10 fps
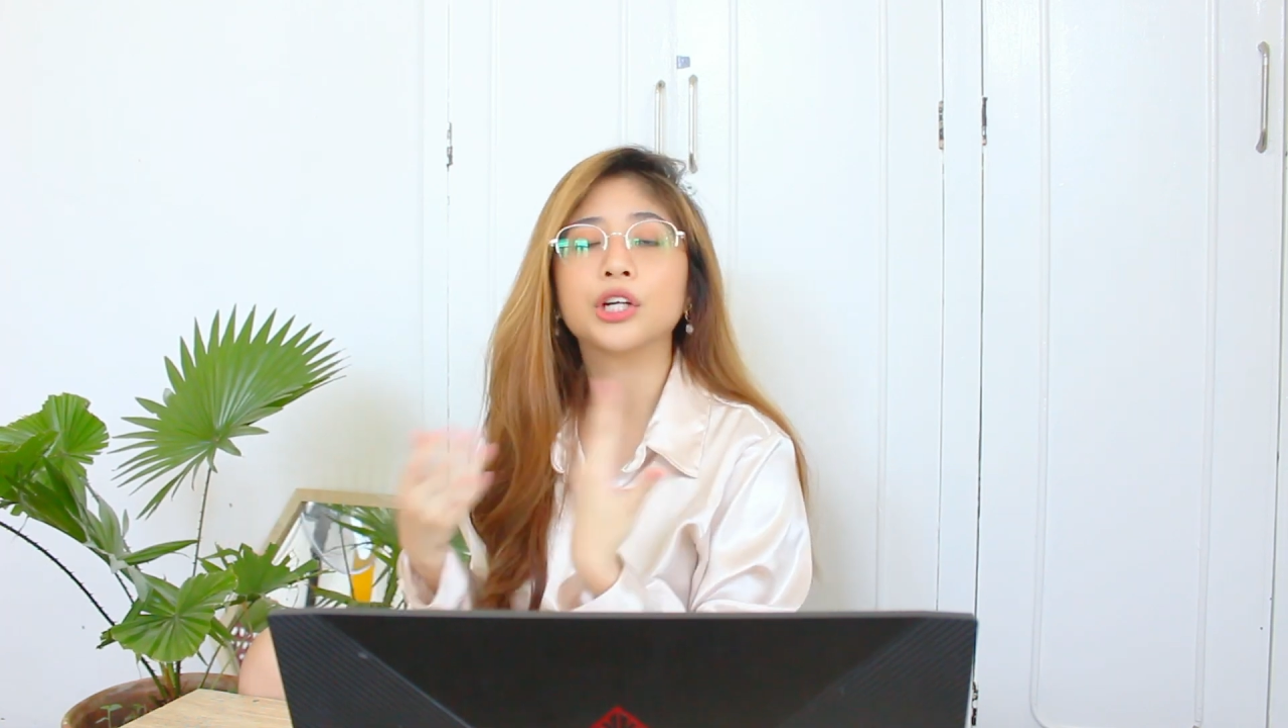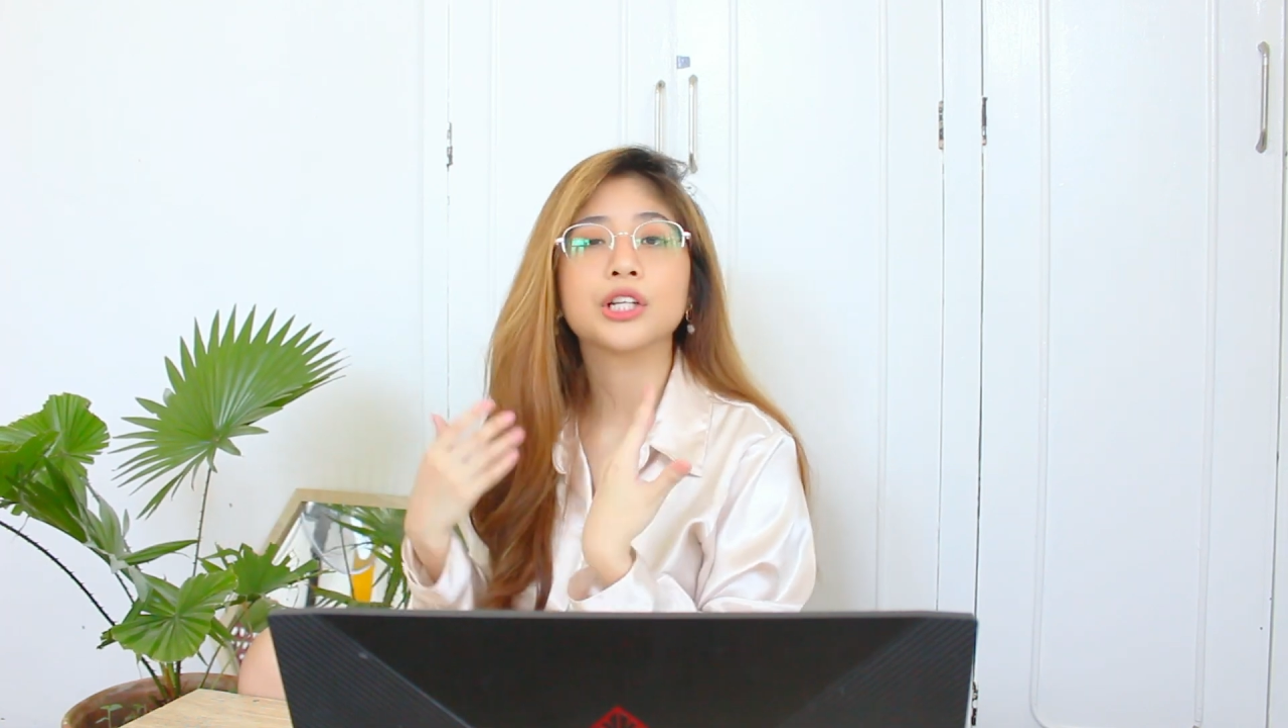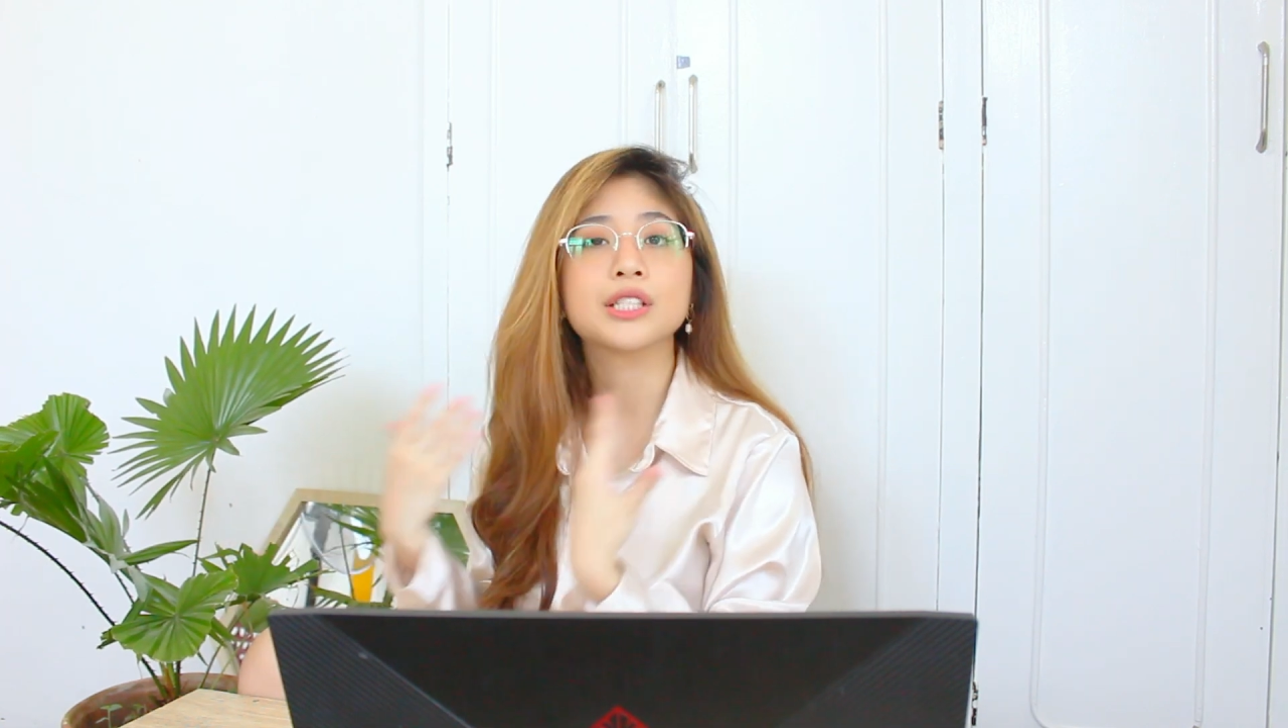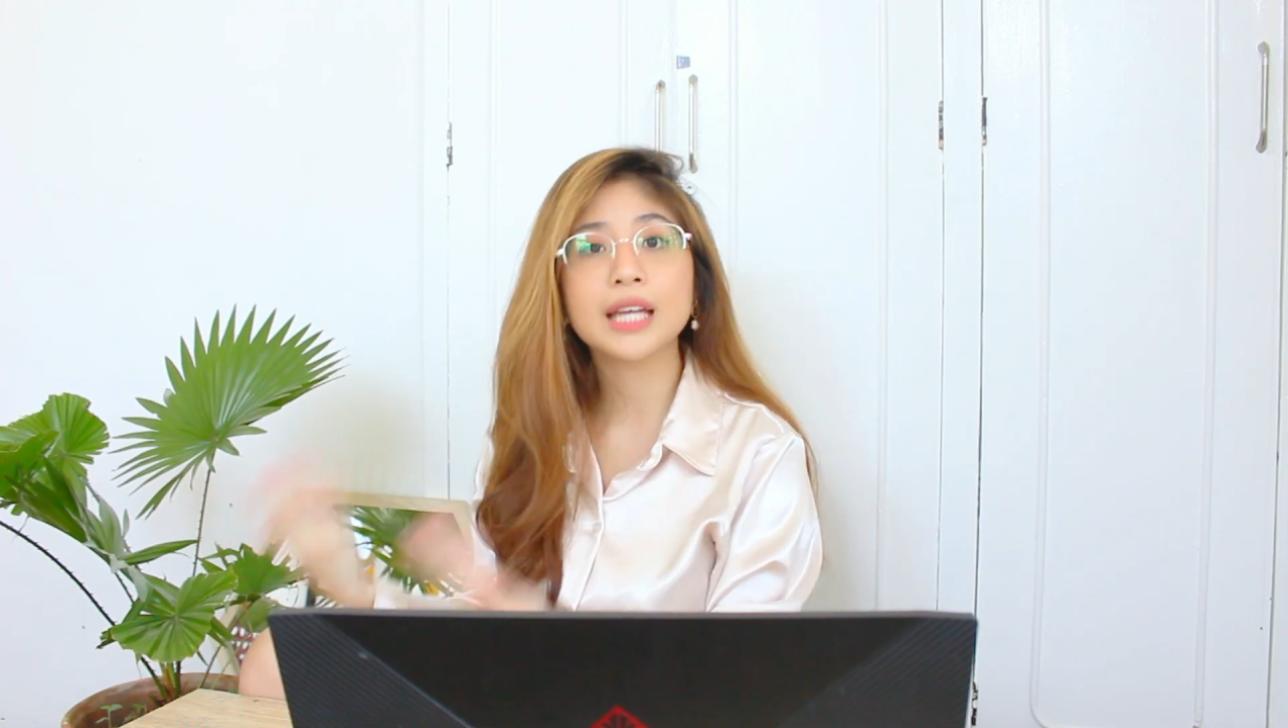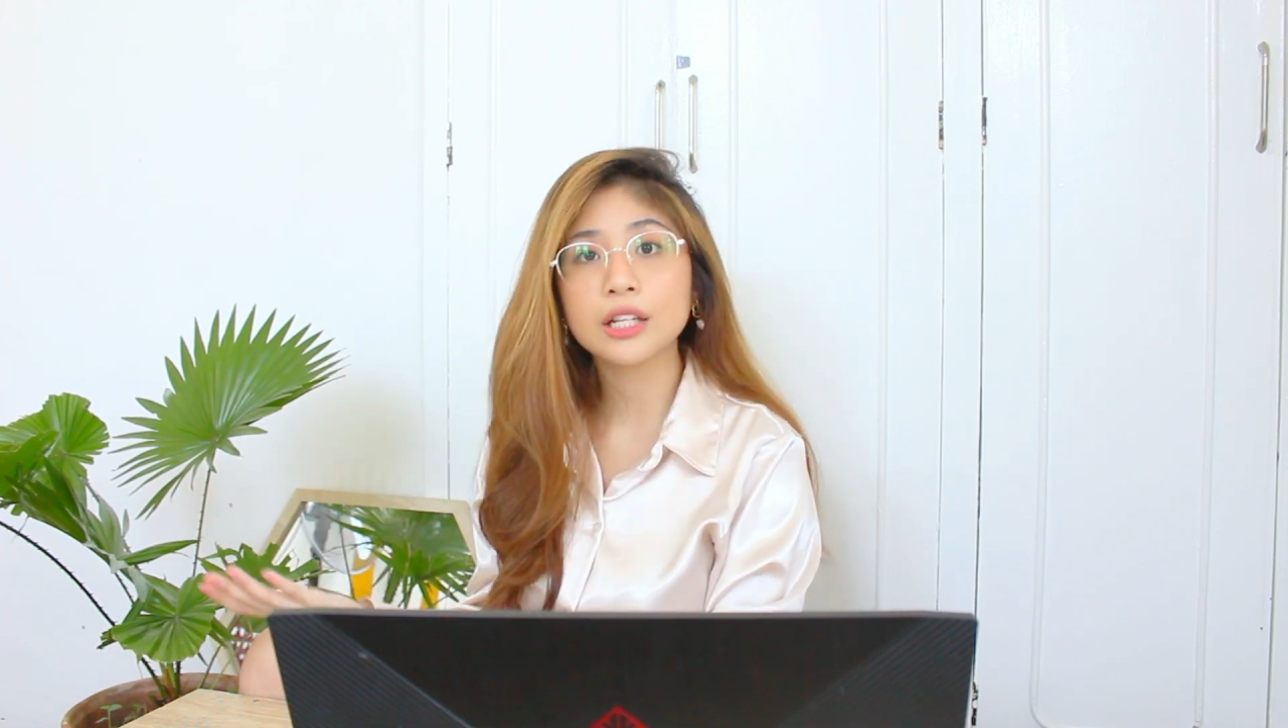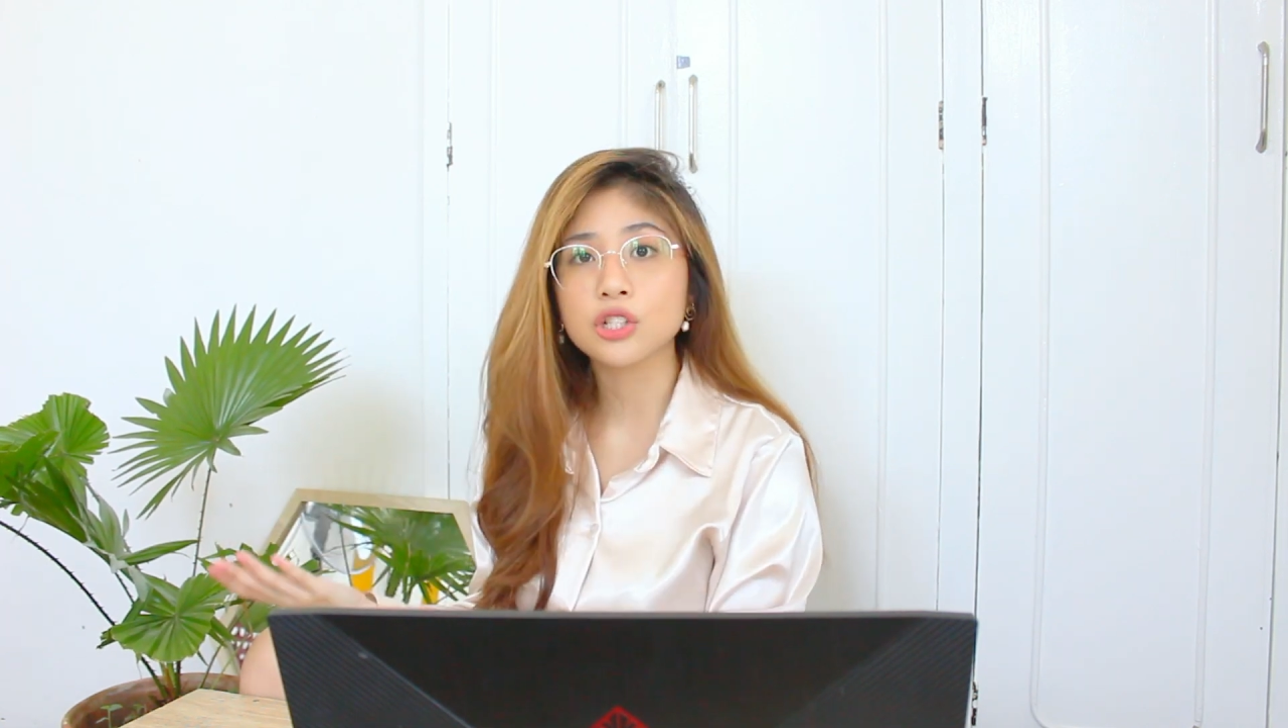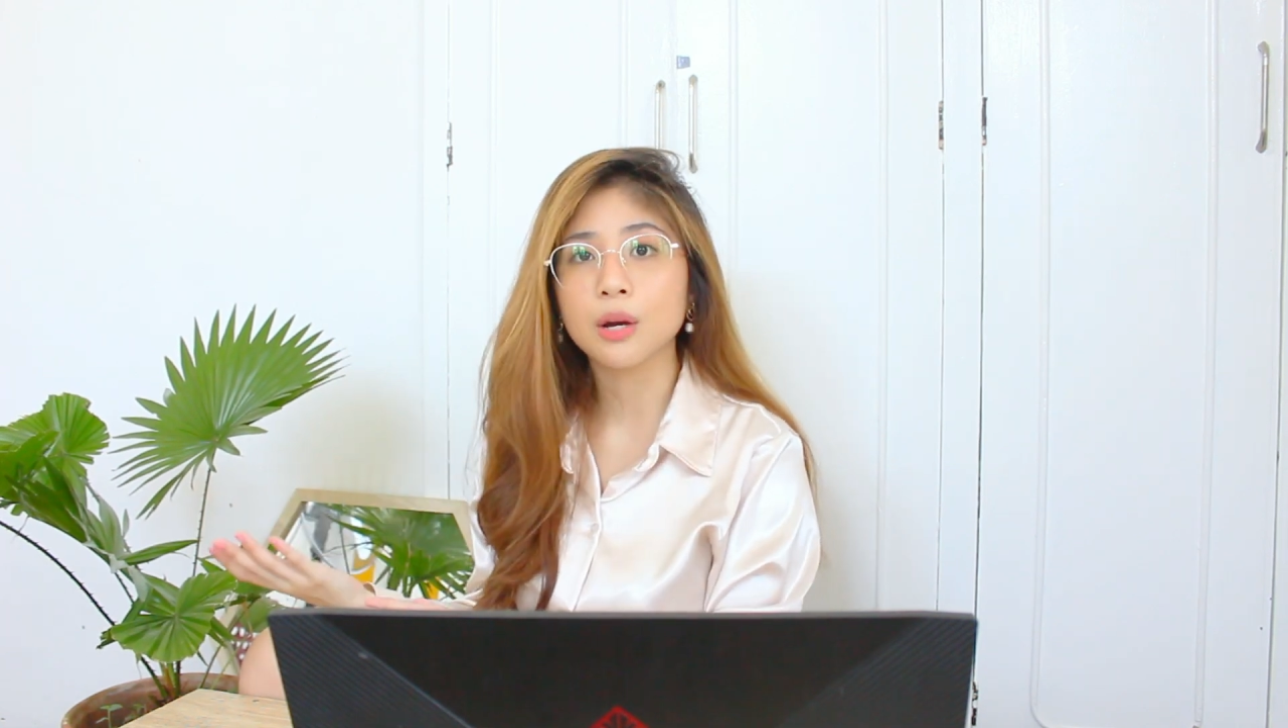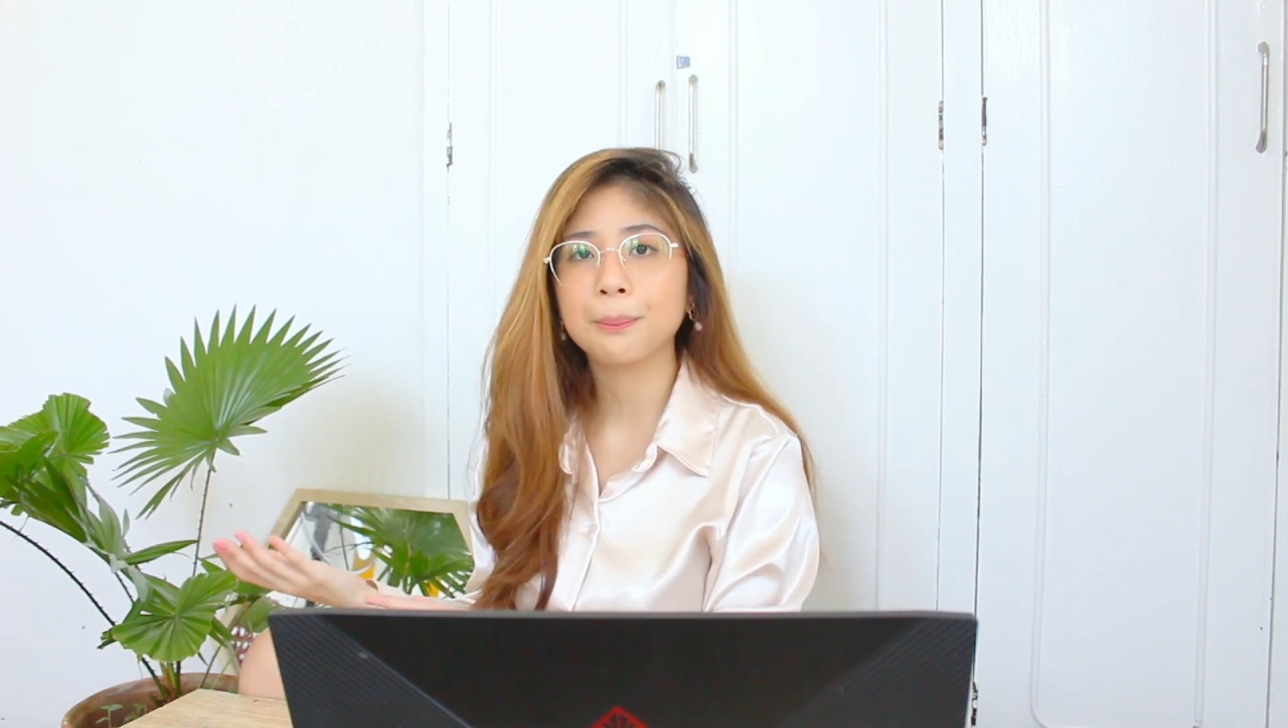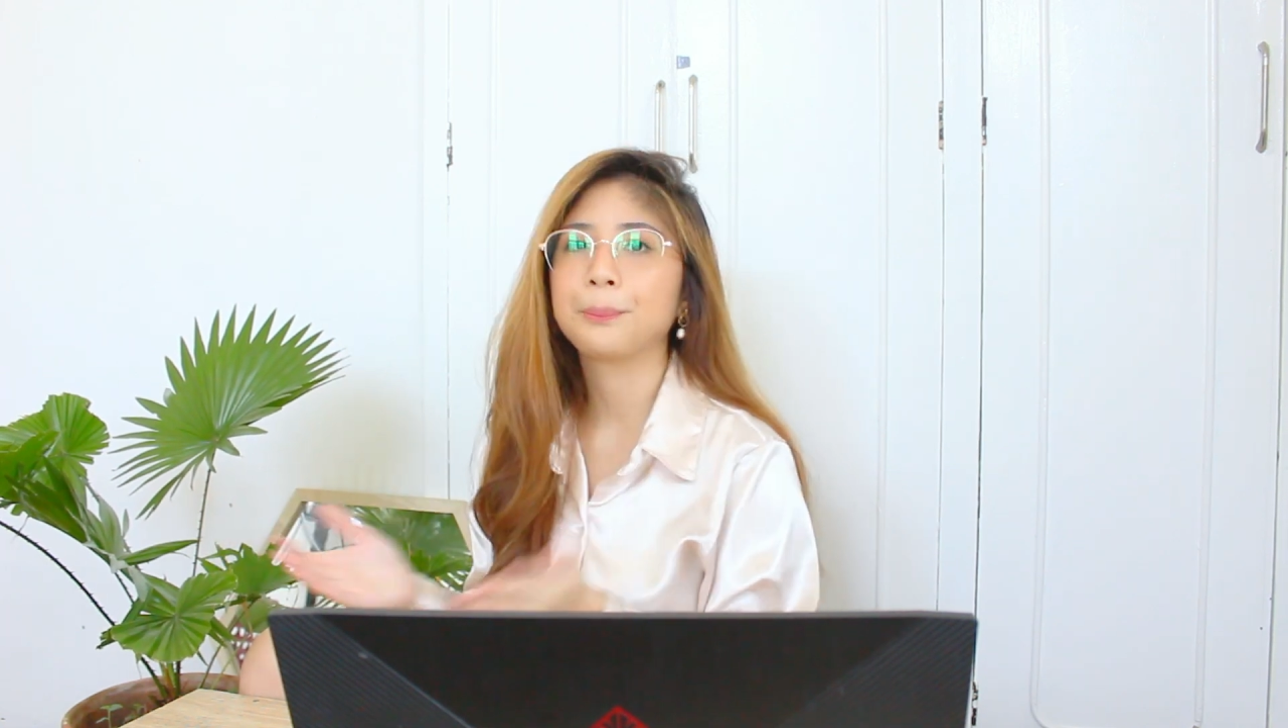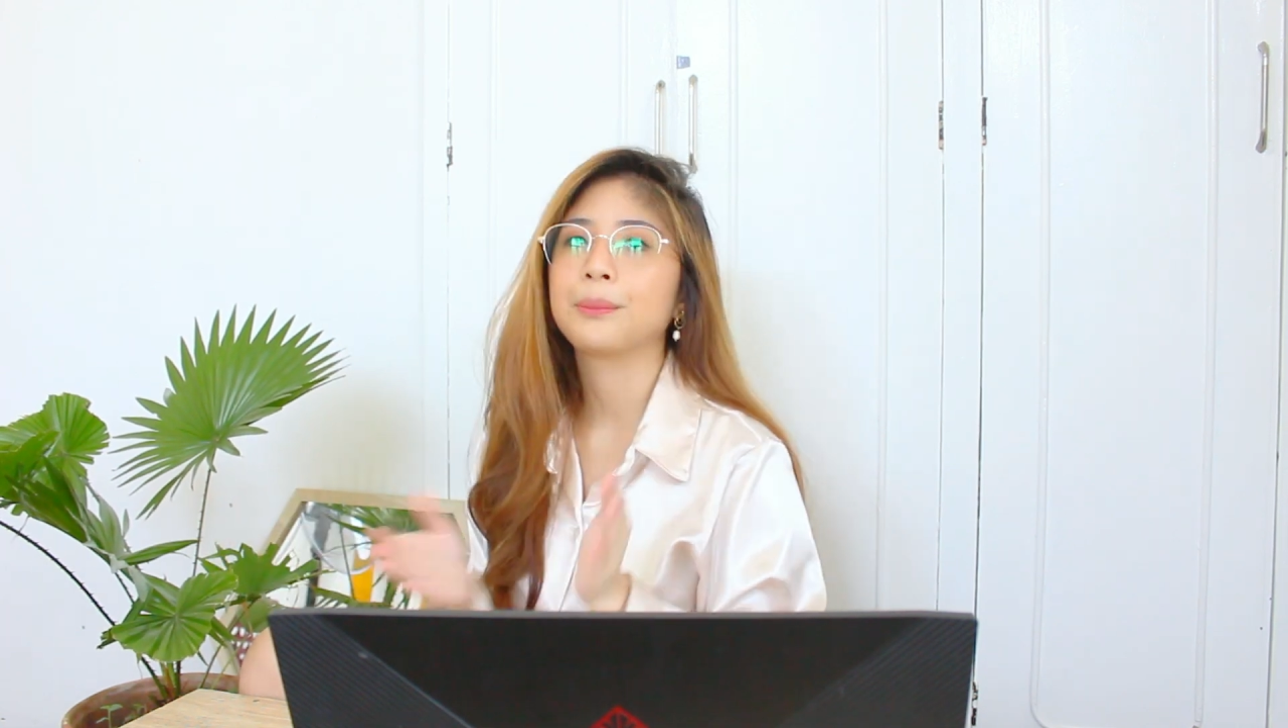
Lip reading: or SketchUp.